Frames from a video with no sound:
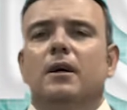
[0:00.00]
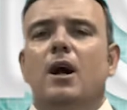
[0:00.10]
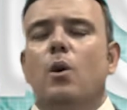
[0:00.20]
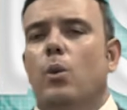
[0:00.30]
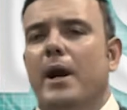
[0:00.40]
uh,
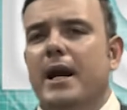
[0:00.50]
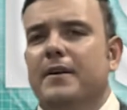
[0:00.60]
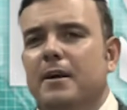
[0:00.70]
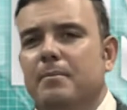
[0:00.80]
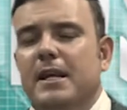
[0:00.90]
aware
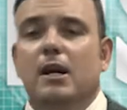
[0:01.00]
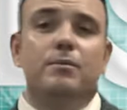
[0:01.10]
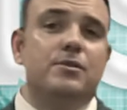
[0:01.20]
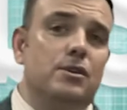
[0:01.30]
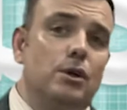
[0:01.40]
they're being
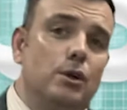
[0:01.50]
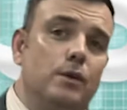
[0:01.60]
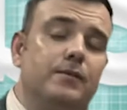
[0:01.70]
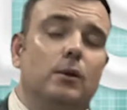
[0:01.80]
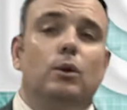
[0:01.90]

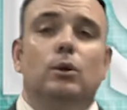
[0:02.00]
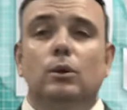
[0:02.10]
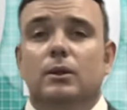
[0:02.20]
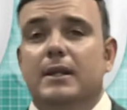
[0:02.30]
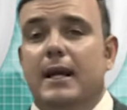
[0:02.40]
observed or
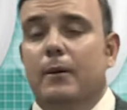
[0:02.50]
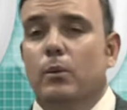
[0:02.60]
looked at.